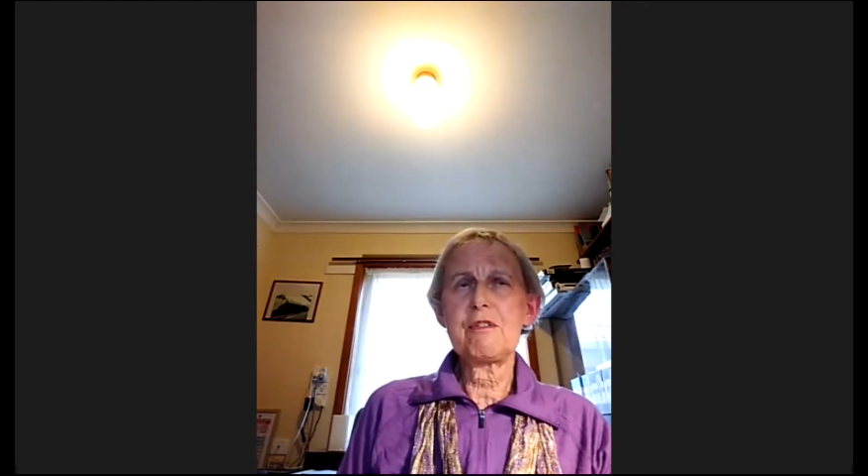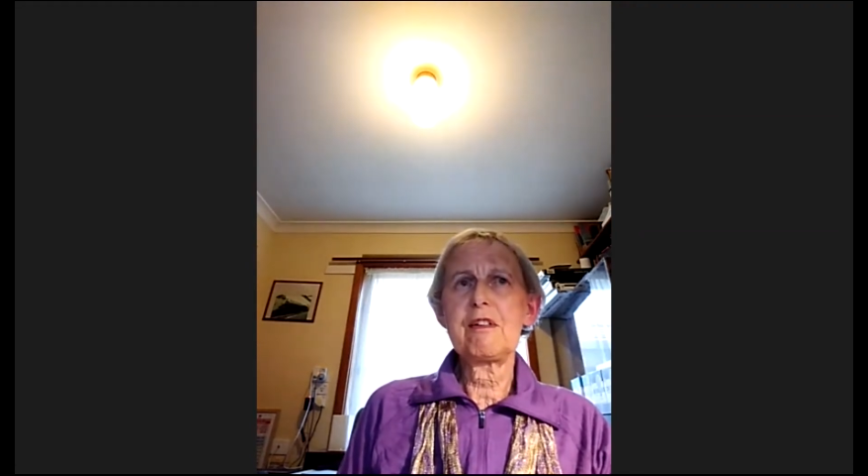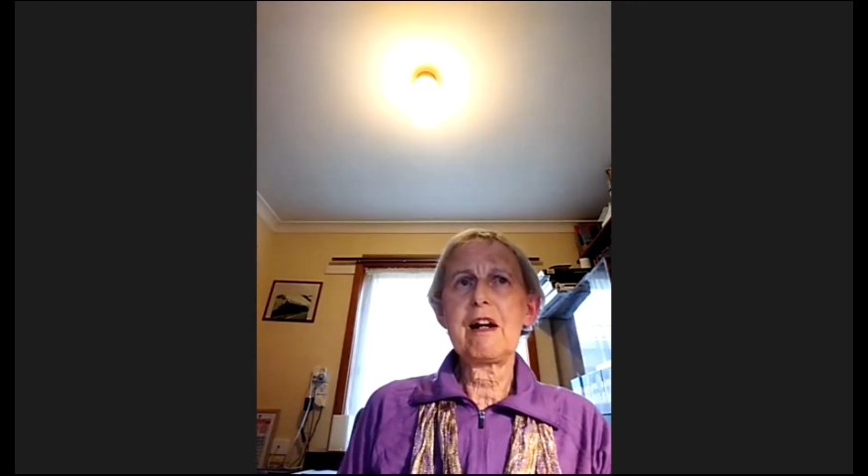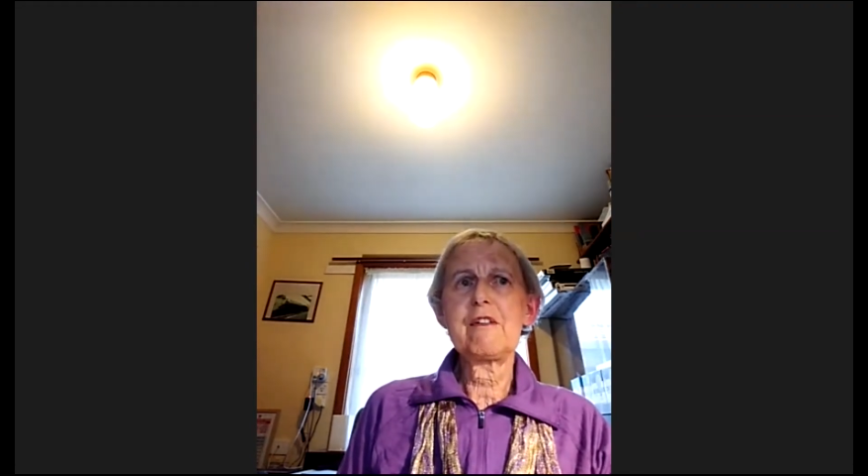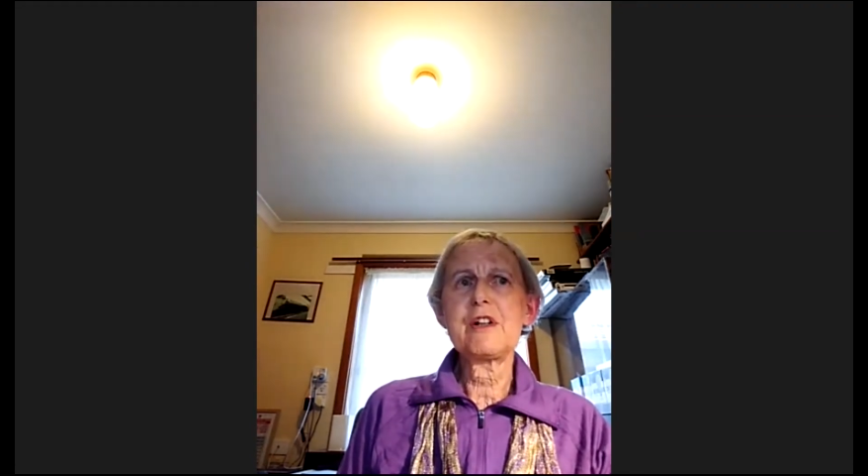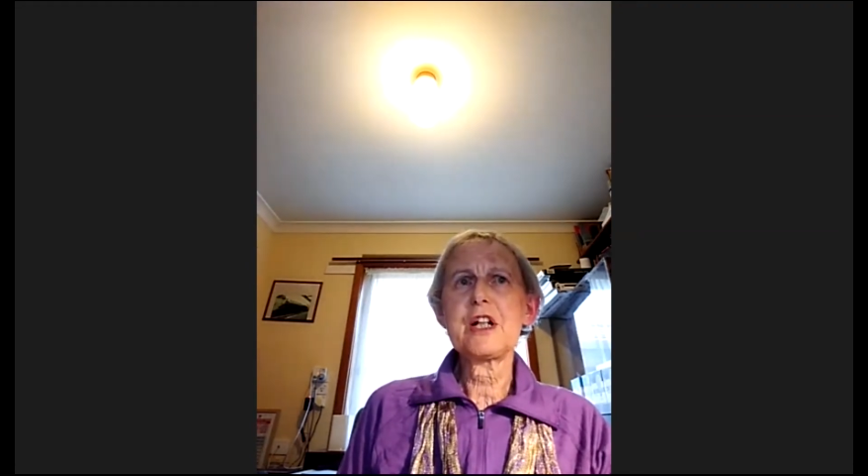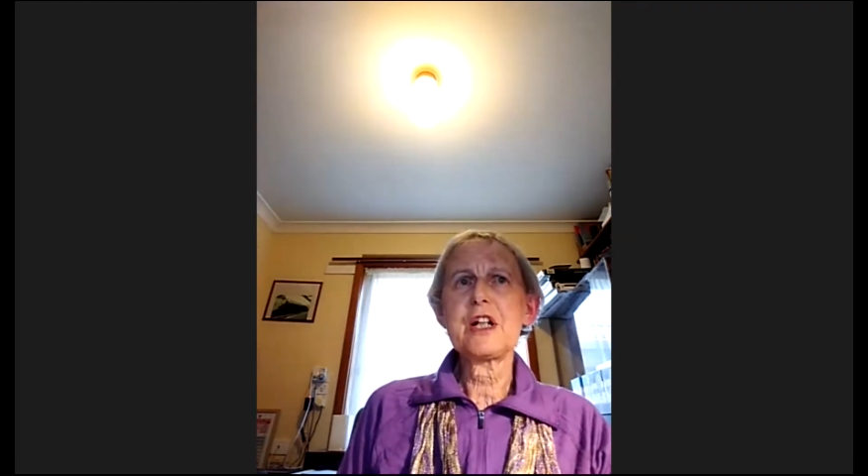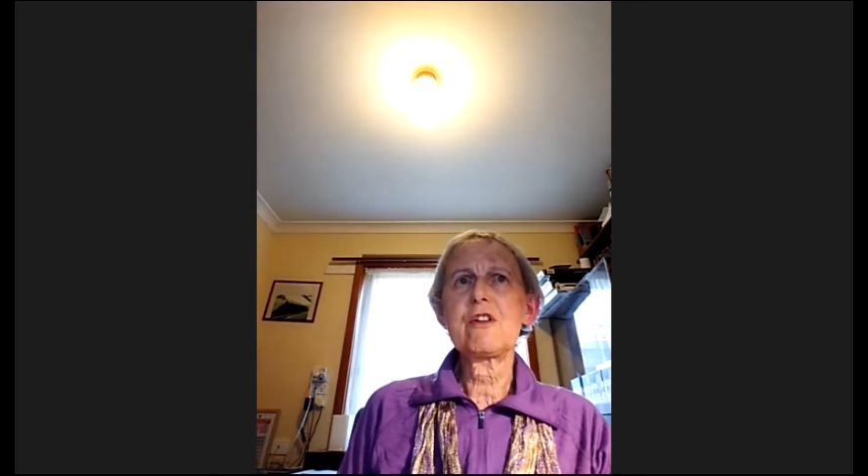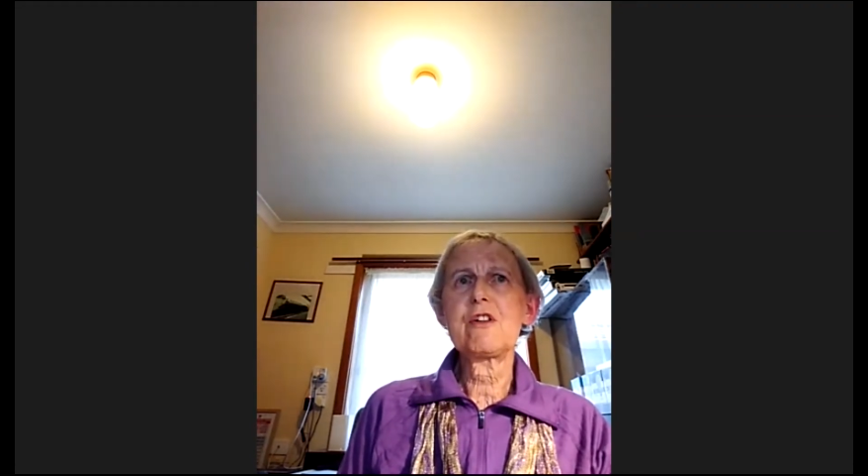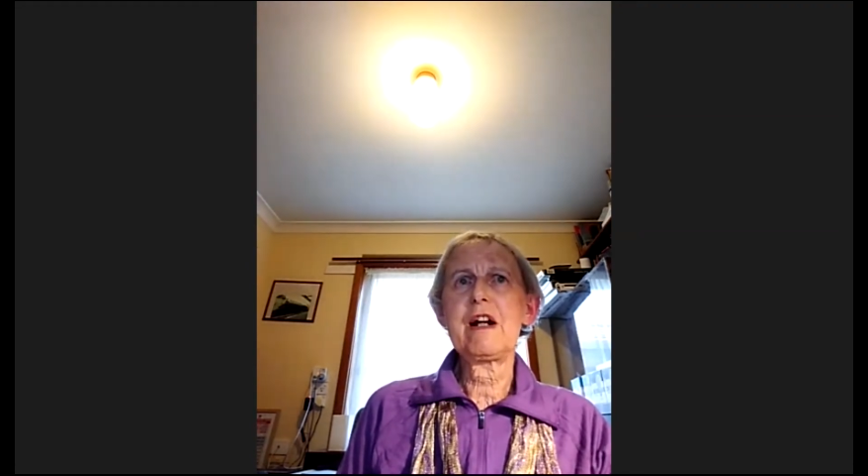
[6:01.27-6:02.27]
flourishing
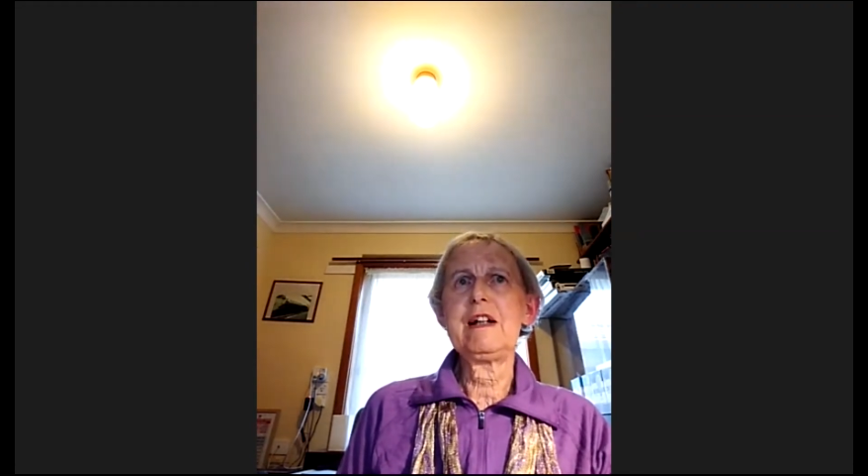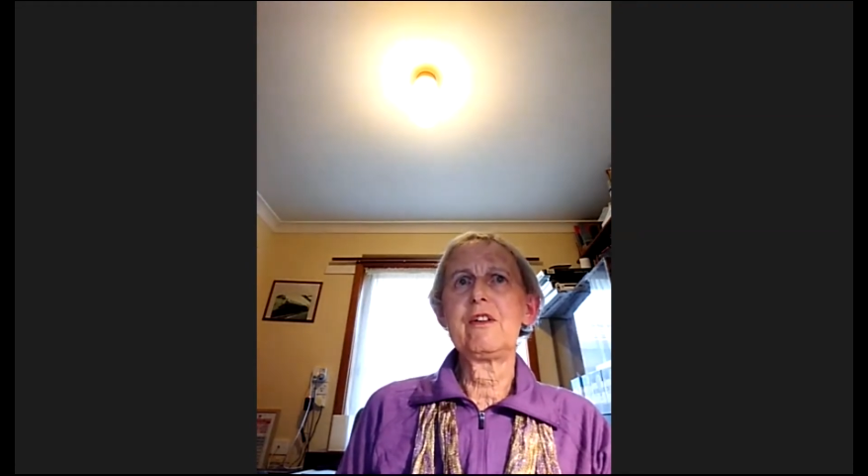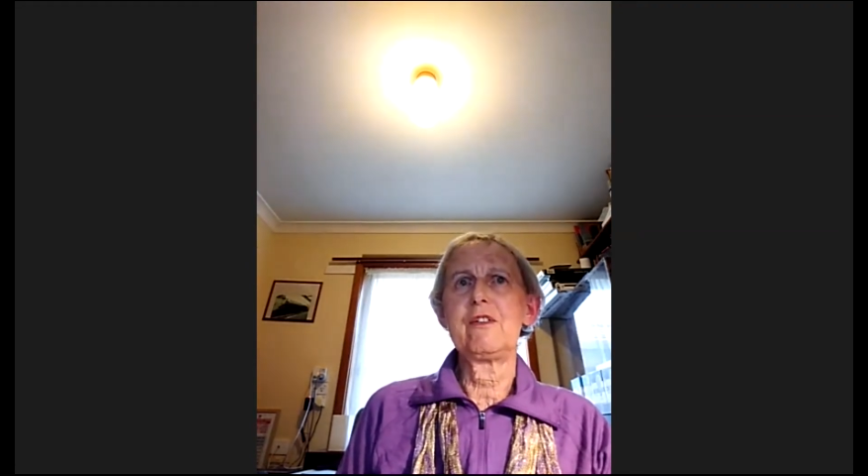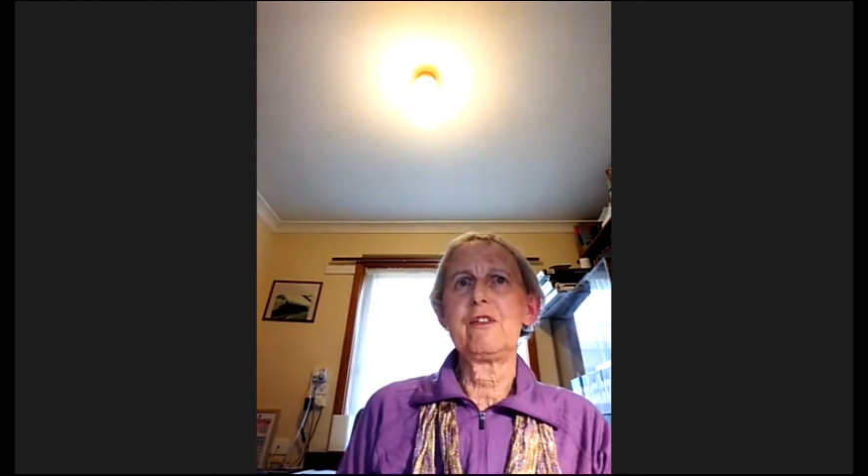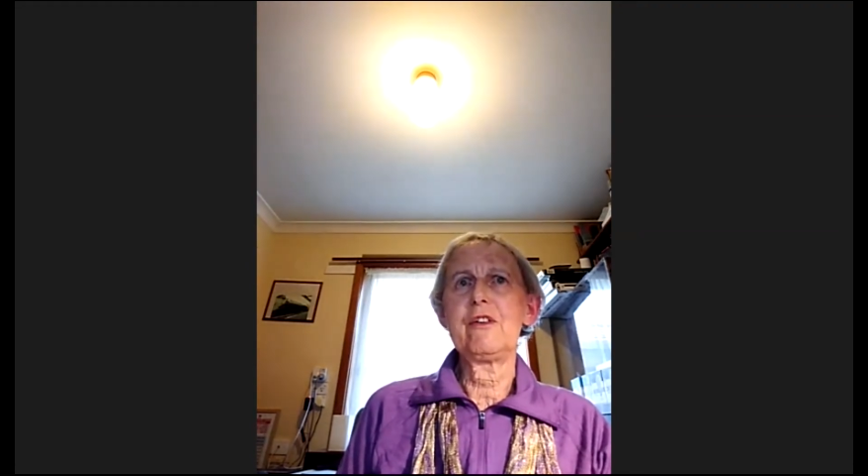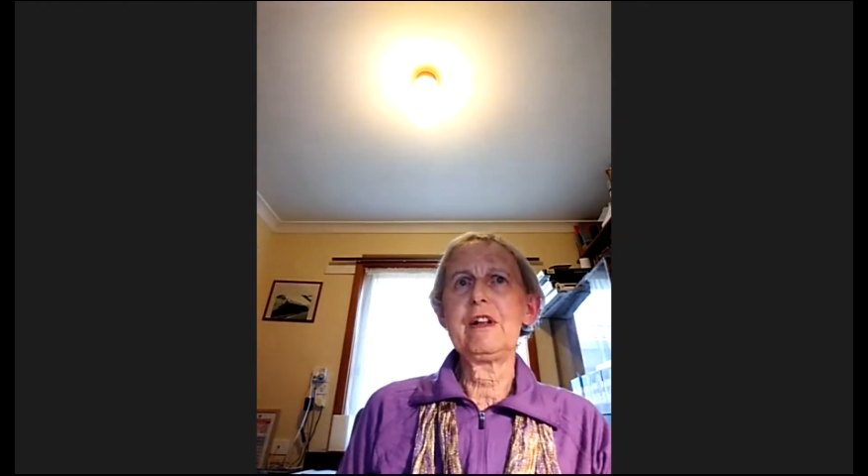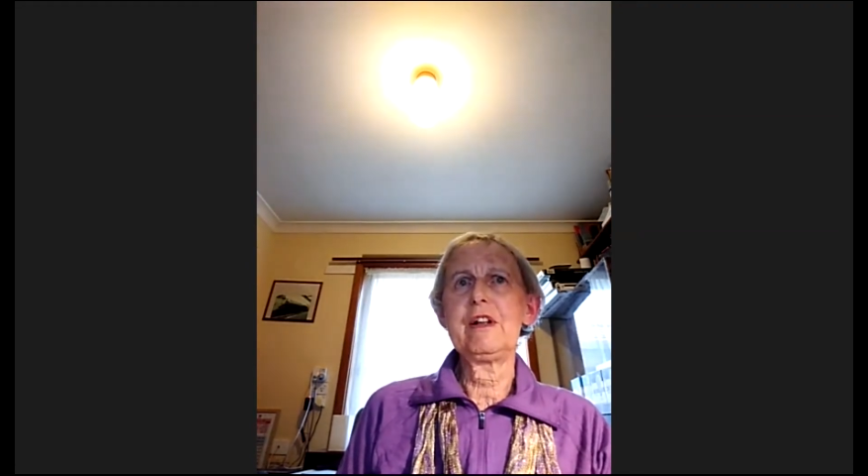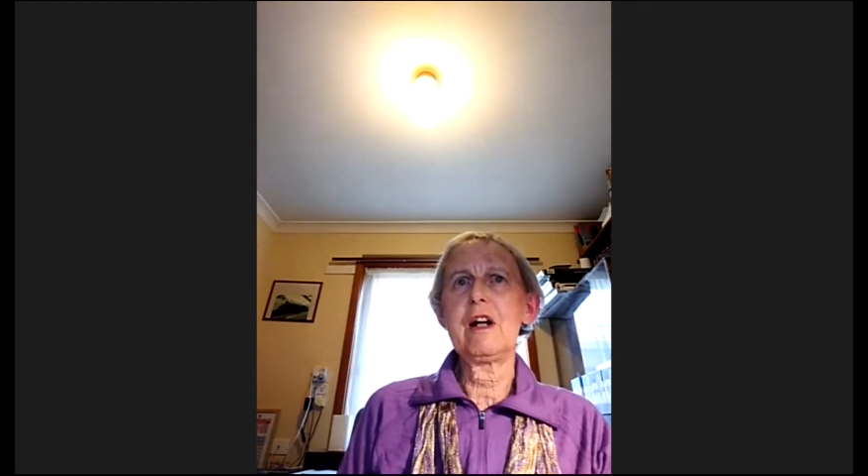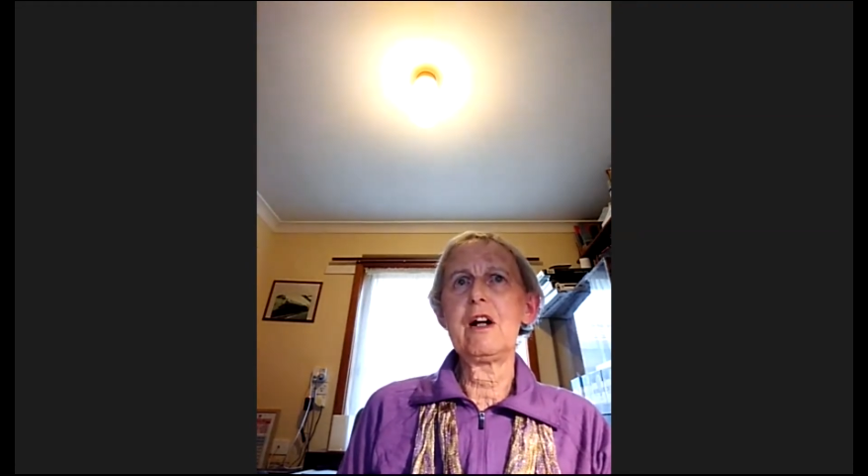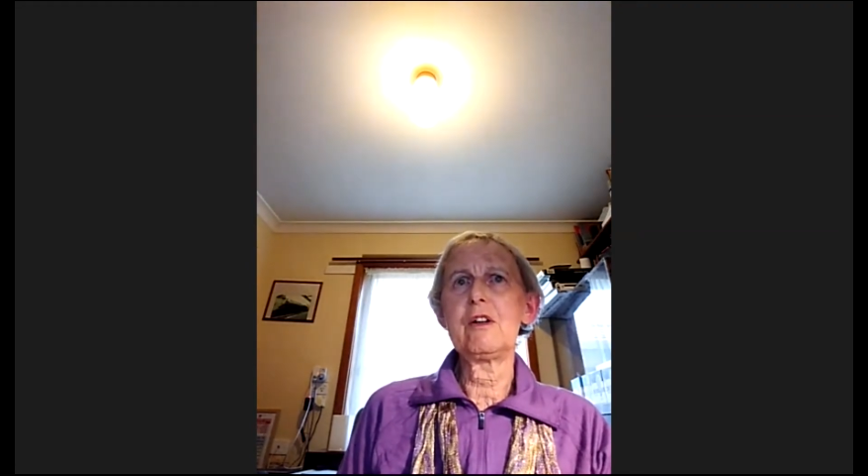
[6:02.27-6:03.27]
trade during the hot